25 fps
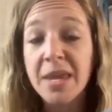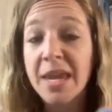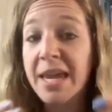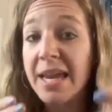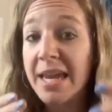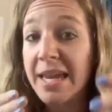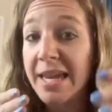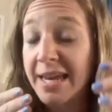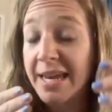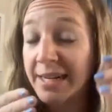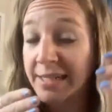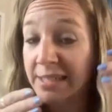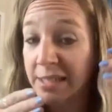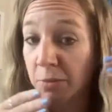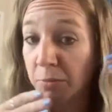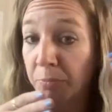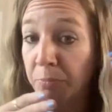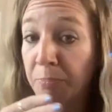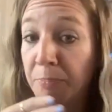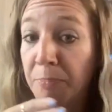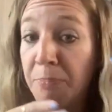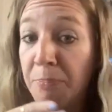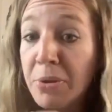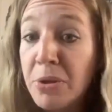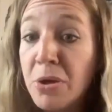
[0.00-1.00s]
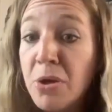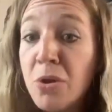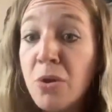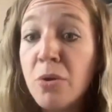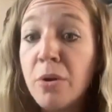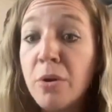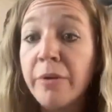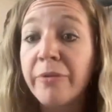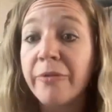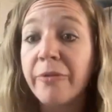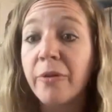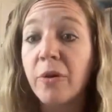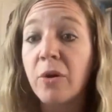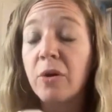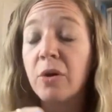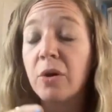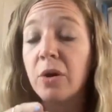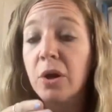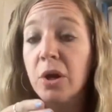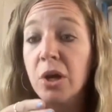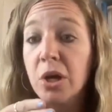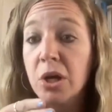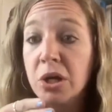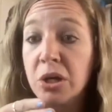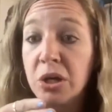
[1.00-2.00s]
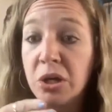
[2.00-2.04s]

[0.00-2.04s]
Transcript: it, it is a beautiful